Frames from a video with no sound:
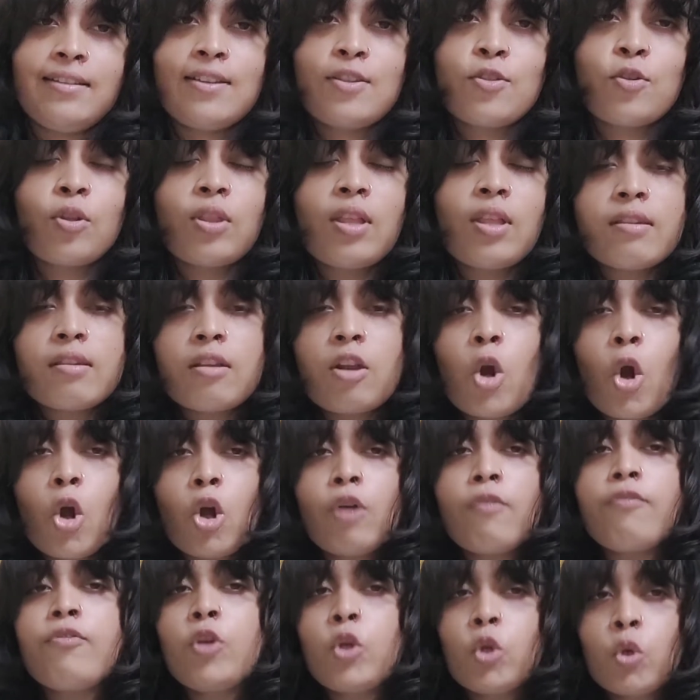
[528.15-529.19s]
So there's a
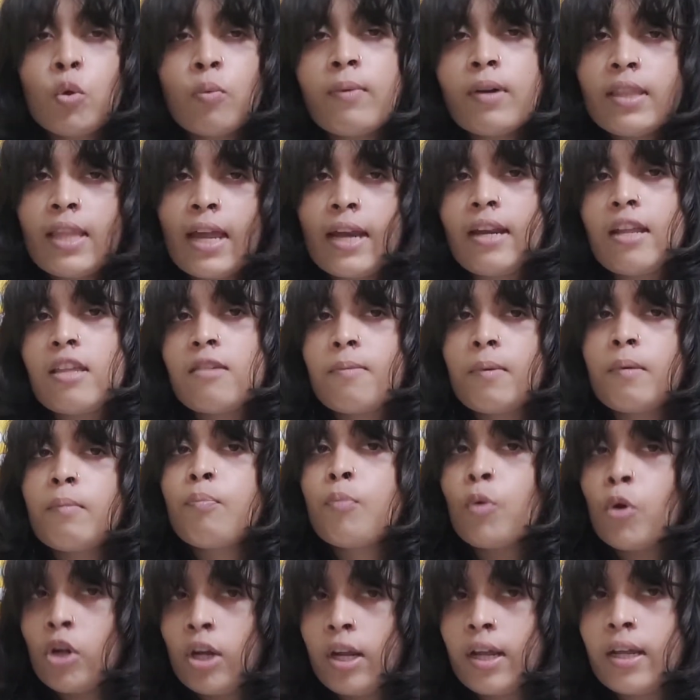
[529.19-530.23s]
lot of humor that has been
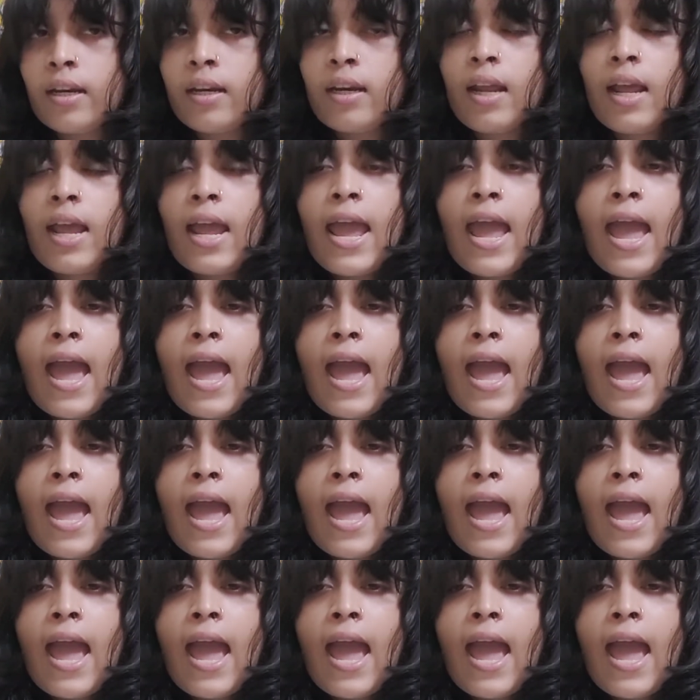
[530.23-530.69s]
put in,